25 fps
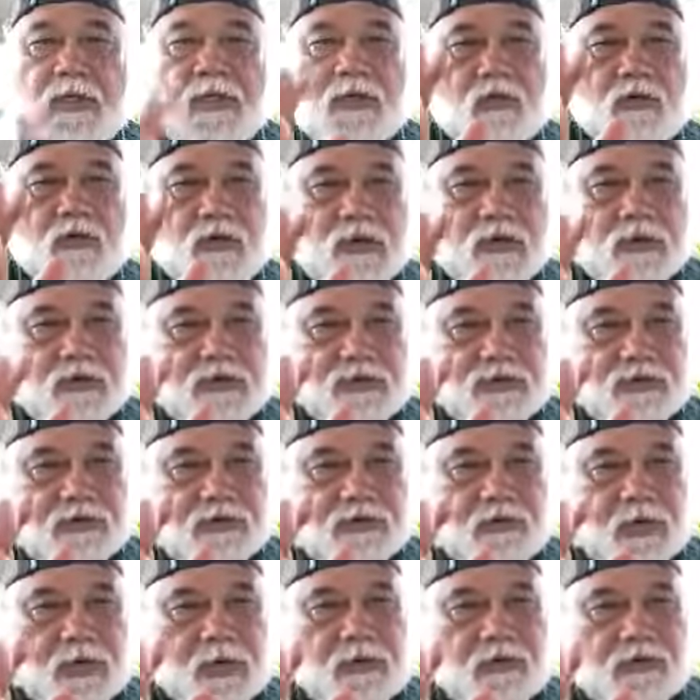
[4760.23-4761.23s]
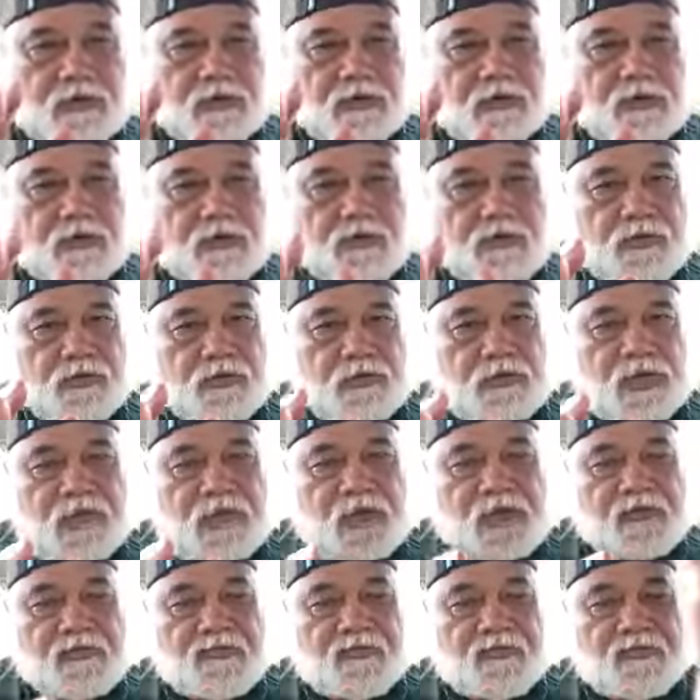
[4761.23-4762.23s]
will start to
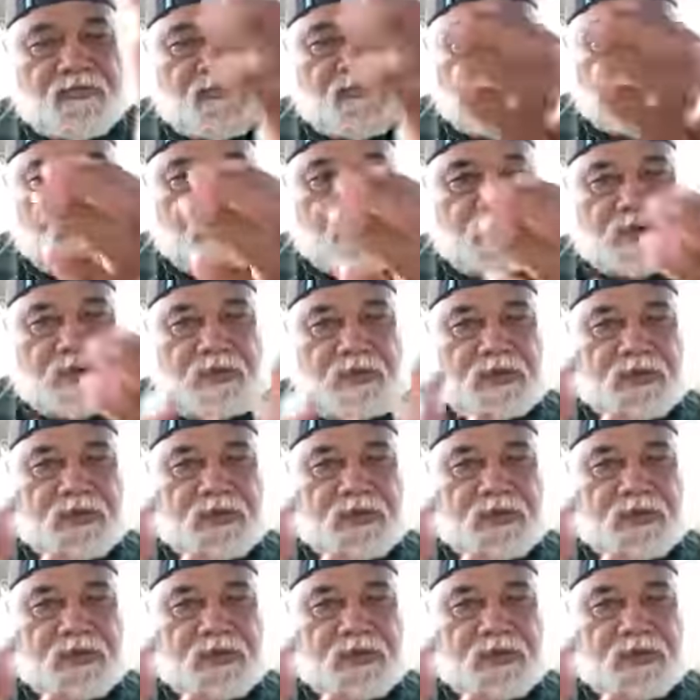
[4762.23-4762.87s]
convert